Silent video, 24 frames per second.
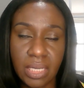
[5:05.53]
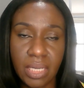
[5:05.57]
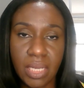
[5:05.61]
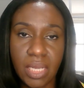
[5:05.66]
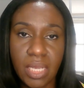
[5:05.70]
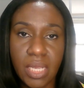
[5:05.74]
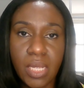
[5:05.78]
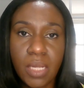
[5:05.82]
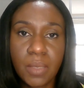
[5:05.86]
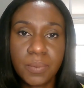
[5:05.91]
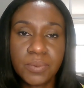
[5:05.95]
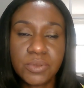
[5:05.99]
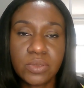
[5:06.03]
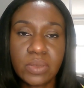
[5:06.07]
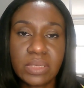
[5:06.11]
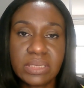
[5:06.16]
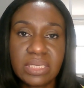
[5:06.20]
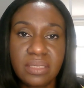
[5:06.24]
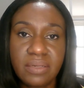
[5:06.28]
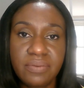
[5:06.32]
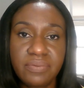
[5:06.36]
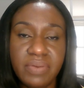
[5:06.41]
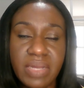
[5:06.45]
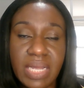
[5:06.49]
help to
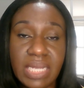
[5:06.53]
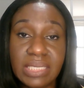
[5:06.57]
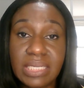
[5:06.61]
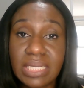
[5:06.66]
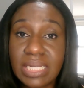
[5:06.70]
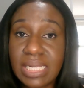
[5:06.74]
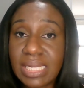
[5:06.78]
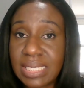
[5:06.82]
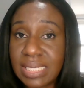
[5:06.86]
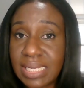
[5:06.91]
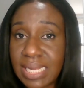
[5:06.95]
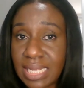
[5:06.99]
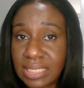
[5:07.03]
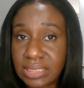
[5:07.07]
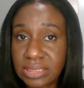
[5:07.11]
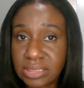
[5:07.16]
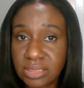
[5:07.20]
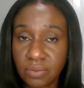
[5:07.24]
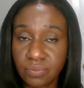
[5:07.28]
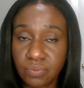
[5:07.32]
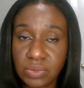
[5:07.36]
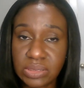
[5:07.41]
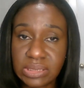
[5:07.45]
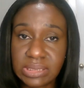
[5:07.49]
identify the class
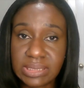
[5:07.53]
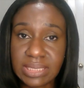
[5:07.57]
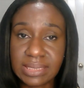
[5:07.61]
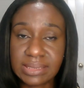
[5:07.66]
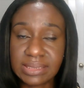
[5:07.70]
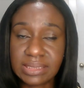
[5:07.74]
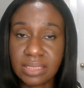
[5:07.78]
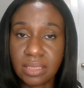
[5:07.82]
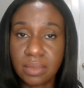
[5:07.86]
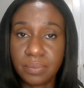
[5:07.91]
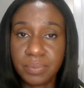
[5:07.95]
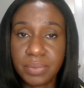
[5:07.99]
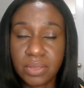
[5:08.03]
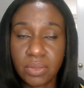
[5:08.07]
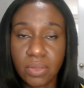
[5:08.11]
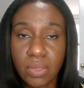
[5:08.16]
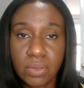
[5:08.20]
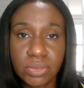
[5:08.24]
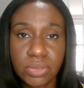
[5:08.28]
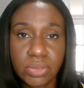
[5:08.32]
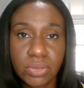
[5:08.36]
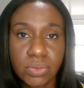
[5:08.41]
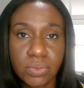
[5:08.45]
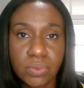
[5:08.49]
of which that cell
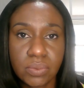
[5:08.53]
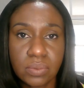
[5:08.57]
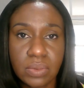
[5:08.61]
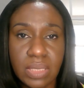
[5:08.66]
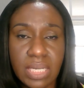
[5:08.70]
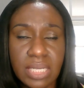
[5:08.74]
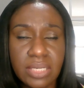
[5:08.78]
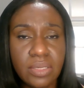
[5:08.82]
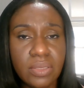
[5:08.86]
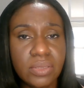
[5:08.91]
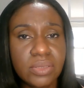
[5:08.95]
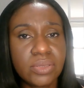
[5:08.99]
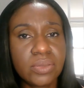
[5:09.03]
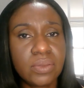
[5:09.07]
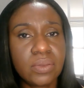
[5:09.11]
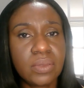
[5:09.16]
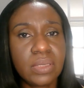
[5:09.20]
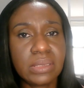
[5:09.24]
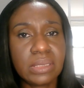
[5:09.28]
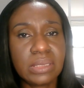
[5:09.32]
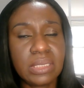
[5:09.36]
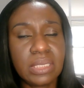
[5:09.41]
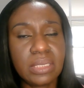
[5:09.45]
belongs to and also